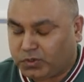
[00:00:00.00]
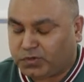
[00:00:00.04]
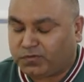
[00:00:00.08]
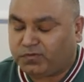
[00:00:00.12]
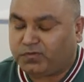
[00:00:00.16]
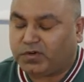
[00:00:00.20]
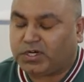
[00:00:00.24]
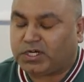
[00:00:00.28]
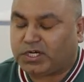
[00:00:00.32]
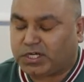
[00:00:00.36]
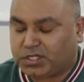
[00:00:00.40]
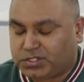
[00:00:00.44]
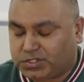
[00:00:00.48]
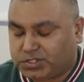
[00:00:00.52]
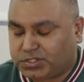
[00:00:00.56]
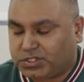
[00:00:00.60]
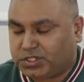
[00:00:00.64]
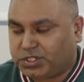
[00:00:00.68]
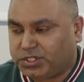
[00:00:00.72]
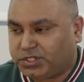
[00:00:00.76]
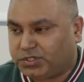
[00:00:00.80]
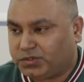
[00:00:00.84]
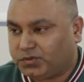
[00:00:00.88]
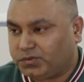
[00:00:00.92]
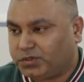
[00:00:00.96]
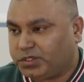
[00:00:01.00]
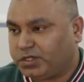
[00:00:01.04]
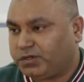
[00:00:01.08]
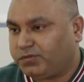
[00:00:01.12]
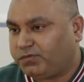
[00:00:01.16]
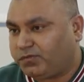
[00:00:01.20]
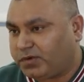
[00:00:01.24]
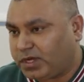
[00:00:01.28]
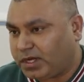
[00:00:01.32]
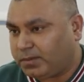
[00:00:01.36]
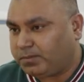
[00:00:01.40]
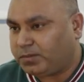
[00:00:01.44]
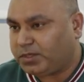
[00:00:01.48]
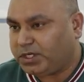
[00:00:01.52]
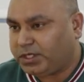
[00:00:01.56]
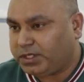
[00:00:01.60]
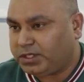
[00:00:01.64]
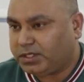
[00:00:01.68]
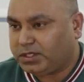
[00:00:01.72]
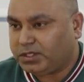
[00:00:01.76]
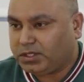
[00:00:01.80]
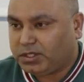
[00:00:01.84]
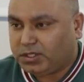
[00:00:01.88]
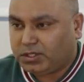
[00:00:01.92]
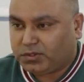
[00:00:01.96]
financially to their
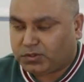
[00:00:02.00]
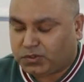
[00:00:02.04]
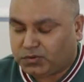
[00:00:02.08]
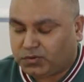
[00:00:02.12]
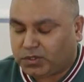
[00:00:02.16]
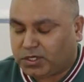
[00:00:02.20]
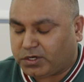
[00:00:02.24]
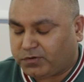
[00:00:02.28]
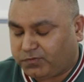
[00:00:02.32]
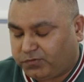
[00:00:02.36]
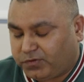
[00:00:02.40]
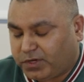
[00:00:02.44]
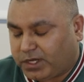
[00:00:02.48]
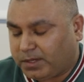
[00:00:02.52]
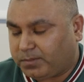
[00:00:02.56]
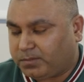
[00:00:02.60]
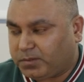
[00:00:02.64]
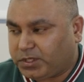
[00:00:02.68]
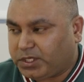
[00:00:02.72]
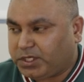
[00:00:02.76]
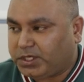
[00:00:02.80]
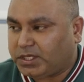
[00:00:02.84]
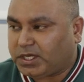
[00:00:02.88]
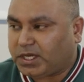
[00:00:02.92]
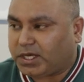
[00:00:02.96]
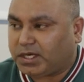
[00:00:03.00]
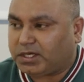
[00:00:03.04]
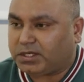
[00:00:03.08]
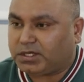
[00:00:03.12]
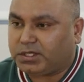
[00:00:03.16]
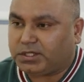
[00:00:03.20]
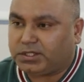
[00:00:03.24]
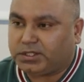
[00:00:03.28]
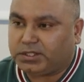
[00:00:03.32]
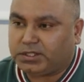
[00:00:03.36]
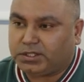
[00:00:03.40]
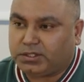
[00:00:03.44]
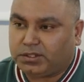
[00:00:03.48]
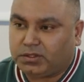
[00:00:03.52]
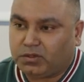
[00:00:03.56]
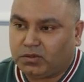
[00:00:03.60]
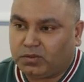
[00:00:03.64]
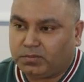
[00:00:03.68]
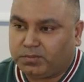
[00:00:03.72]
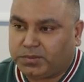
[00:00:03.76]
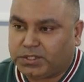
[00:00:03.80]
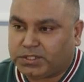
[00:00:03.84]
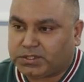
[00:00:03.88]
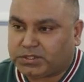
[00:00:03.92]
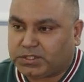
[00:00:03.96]
family, to her family. And
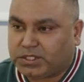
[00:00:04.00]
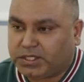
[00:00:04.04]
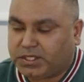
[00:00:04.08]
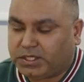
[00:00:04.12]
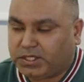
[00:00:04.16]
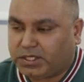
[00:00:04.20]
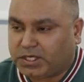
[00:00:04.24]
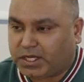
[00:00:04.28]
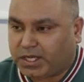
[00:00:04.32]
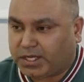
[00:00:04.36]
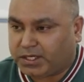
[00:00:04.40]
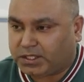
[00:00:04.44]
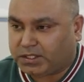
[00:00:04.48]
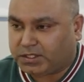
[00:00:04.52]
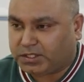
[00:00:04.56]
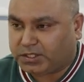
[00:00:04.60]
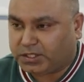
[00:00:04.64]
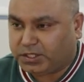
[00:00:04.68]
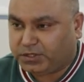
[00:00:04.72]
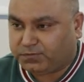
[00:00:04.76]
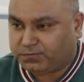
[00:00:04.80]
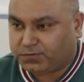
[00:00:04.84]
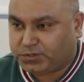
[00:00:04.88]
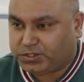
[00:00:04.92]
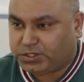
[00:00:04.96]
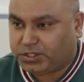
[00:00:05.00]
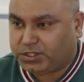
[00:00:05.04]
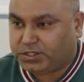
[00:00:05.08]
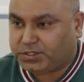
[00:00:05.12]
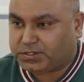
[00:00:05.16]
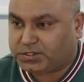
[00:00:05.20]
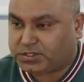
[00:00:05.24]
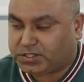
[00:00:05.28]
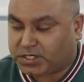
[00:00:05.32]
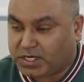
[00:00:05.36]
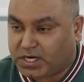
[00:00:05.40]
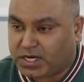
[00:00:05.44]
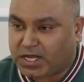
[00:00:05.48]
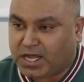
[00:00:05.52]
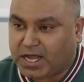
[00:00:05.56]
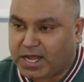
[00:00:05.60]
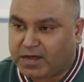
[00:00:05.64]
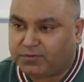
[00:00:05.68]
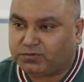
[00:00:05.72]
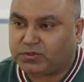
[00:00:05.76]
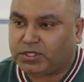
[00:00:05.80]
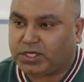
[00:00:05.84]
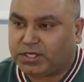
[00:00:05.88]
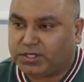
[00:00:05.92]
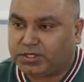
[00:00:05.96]
obviously, like if she still
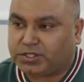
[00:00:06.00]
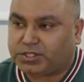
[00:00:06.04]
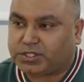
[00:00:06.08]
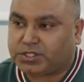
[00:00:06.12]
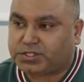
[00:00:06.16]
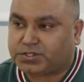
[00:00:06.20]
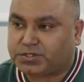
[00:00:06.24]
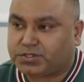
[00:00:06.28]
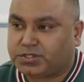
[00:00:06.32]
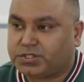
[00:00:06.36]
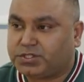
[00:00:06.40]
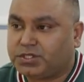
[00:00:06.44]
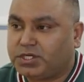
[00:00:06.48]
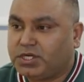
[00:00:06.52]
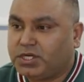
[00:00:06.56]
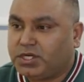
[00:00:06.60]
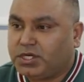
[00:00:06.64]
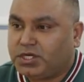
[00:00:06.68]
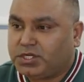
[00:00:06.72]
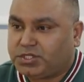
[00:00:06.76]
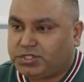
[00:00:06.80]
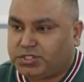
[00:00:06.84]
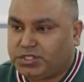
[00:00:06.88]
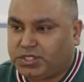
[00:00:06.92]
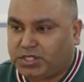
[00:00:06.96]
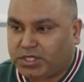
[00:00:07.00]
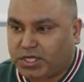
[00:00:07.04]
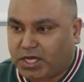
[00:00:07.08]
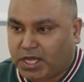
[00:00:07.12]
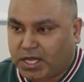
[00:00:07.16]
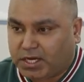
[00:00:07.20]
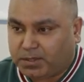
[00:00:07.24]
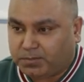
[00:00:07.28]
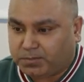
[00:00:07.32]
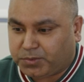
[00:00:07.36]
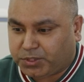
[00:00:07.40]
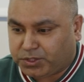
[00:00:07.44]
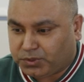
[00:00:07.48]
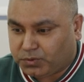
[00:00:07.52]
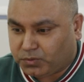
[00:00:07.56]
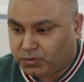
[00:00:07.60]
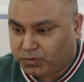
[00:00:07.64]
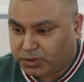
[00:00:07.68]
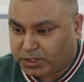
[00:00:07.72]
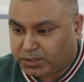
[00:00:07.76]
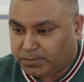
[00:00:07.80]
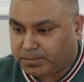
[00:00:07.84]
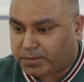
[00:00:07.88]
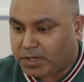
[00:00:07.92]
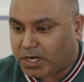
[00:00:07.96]
have the interest, she can be
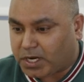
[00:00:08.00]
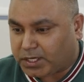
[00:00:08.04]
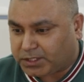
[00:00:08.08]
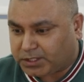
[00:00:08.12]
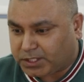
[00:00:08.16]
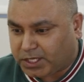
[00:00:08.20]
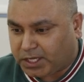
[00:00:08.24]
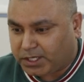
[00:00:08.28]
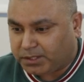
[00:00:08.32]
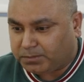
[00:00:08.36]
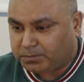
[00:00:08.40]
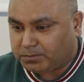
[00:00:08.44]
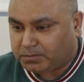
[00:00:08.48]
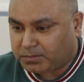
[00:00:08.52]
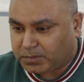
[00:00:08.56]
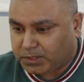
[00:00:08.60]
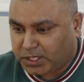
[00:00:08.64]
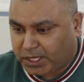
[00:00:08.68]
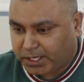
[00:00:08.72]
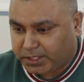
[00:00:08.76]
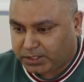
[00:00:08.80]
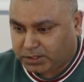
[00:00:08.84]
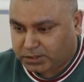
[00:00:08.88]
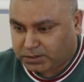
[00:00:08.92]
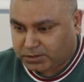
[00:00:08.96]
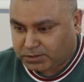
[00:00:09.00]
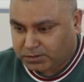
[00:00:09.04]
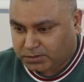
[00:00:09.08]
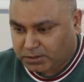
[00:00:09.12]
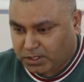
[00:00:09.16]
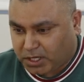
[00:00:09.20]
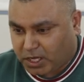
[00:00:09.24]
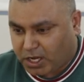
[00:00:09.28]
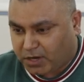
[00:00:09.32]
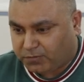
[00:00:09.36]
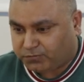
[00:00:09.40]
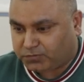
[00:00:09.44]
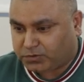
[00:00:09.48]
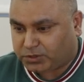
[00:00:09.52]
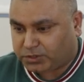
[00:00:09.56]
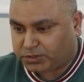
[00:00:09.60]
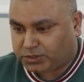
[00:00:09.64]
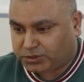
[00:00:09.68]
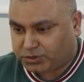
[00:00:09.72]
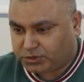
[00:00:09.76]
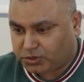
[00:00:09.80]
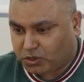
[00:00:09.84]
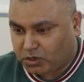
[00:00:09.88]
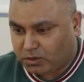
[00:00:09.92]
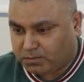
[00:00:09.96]
doing a part time, like after
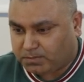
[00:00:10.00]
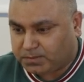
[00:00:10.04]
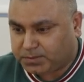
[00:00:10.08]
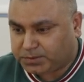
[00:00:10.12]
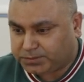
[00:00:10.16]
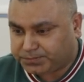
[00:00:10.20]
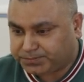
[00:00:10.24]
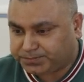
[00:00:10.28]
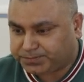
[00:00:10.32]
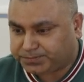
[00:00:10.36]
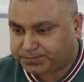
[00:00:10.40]
the job.